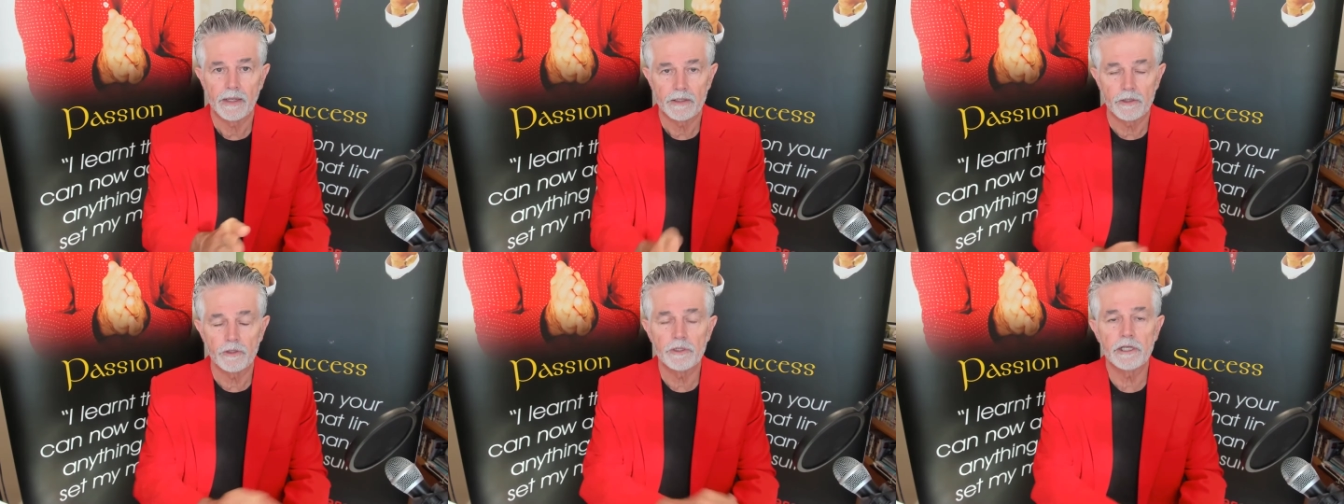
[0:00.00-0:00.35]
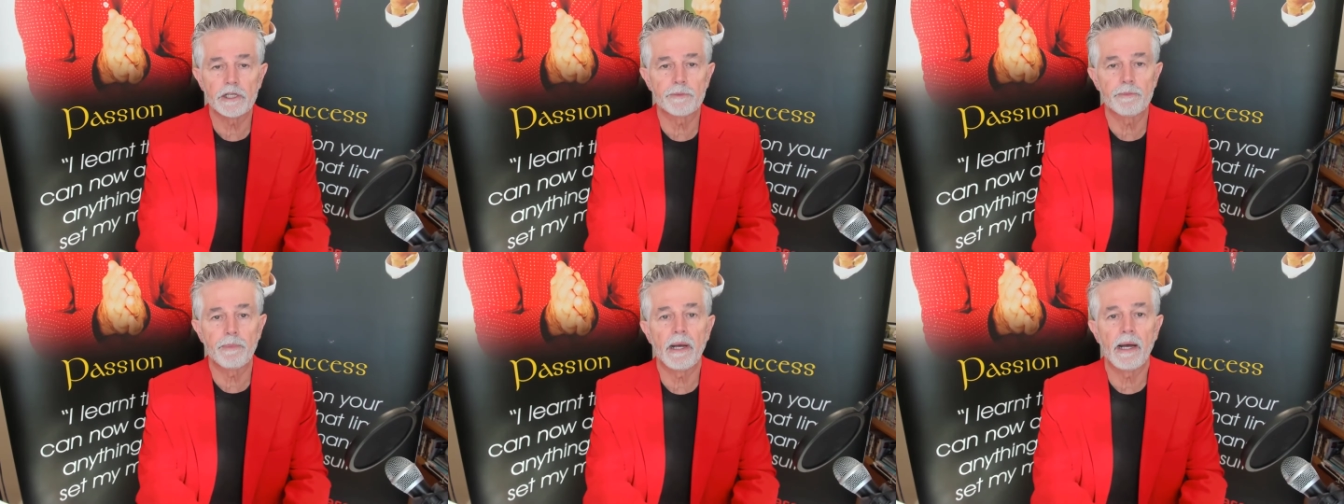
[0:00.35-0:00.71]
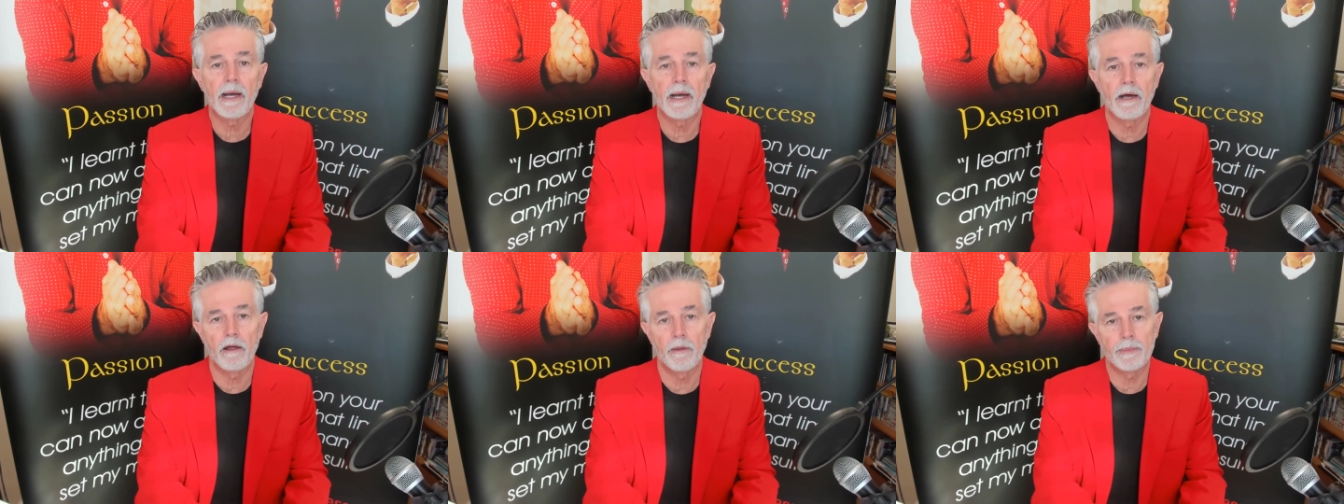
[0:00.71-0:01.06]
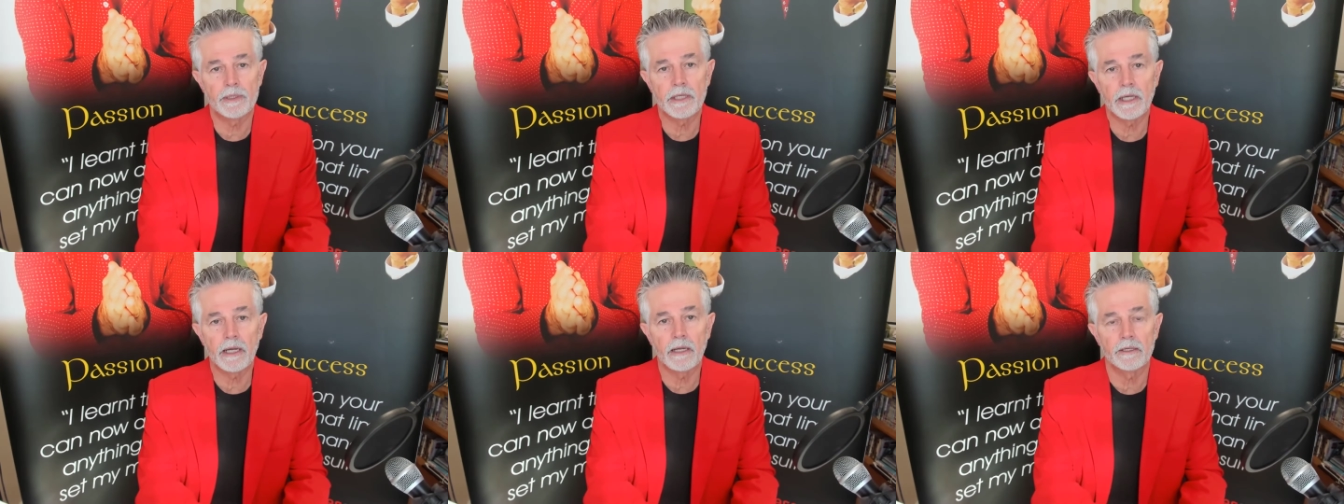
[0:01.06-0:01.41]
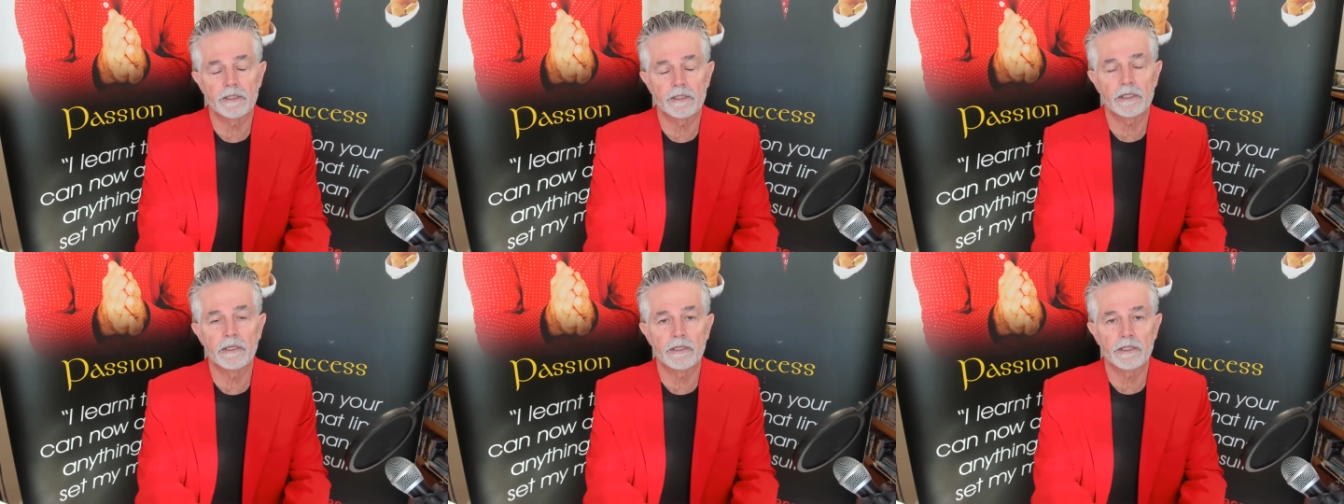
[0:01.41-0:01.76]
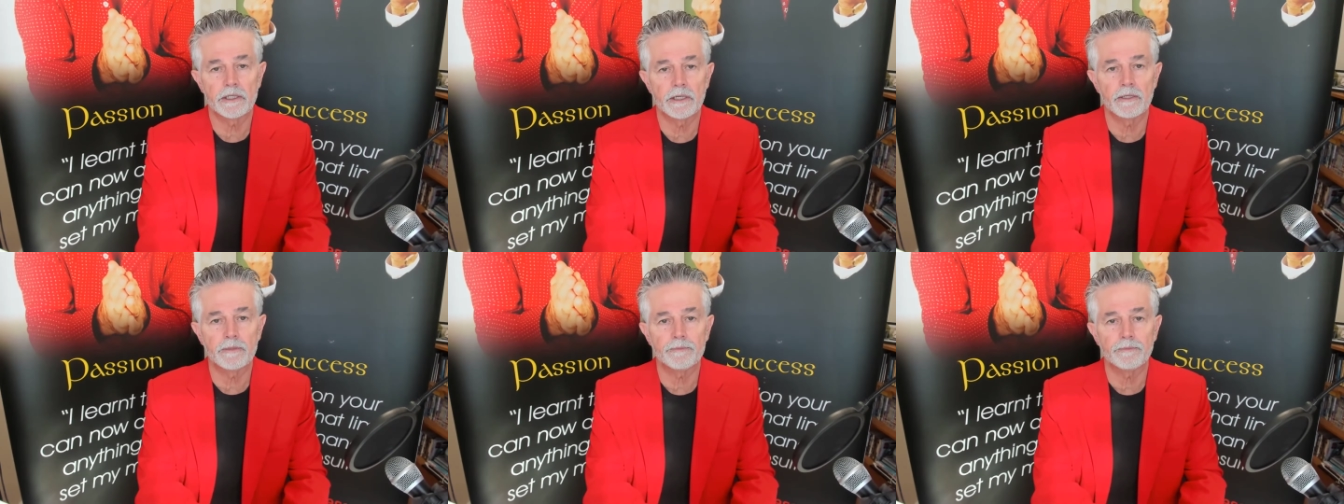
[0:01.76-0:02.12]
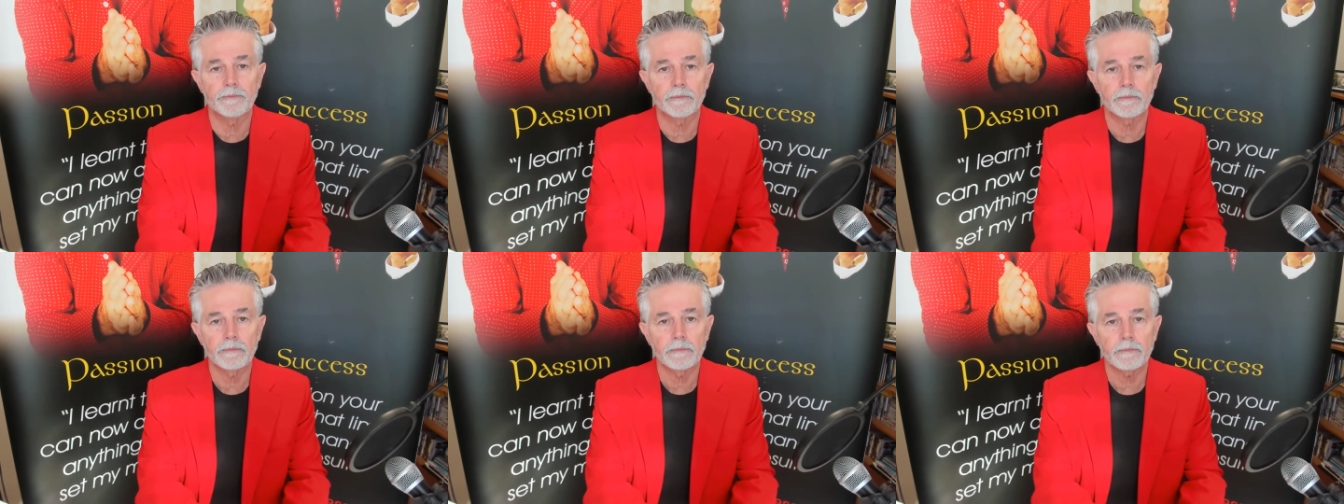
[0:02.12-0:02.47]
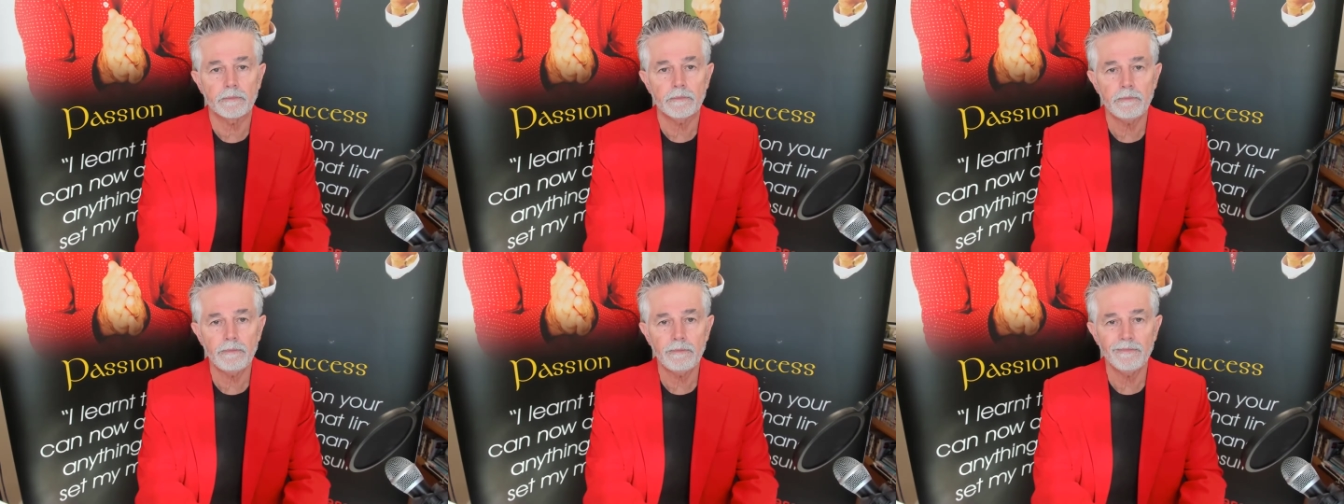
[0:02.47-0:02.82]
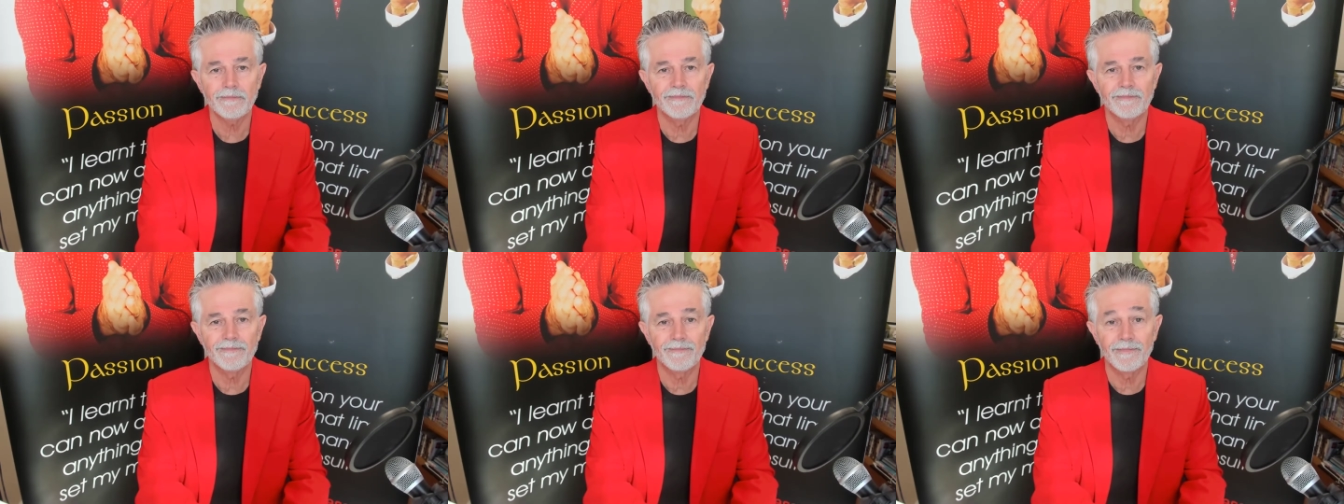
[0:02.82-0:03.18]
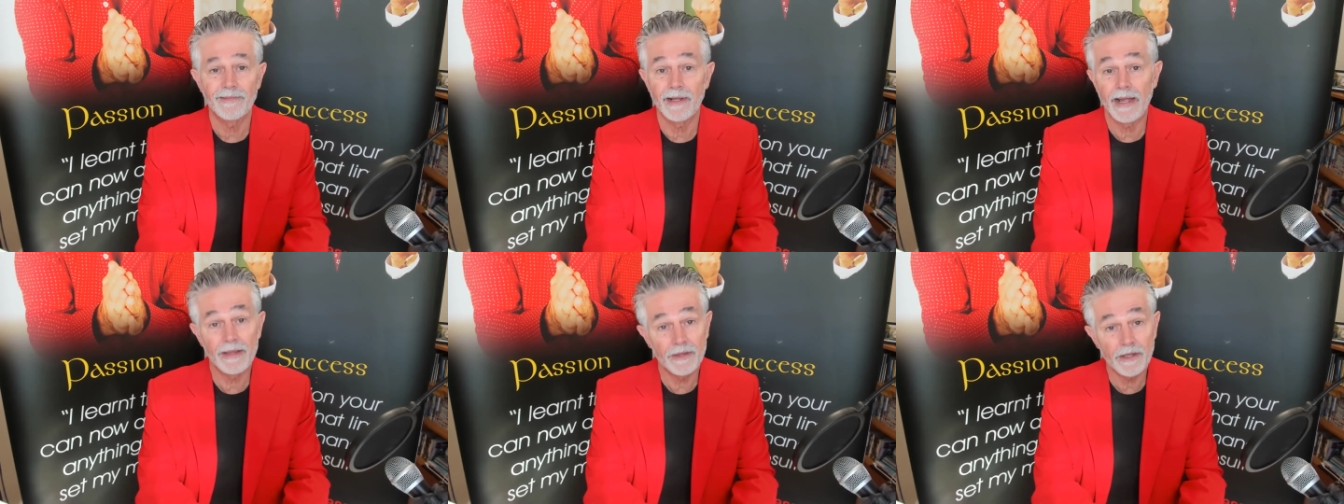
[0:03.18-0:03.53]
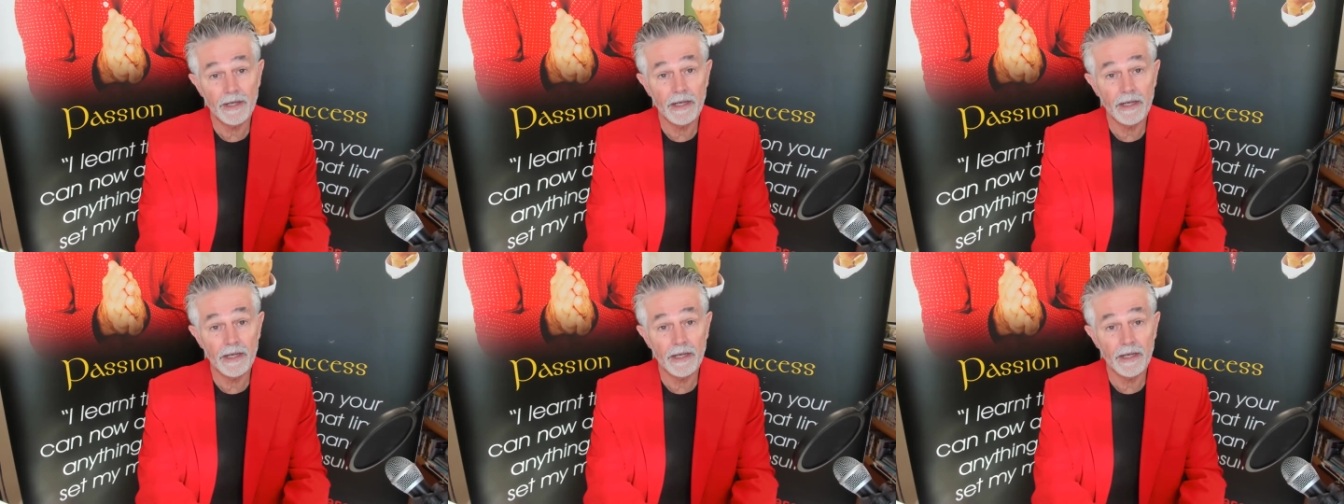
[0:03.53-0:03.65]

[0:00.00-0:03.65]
to disbar a particular solicitor. And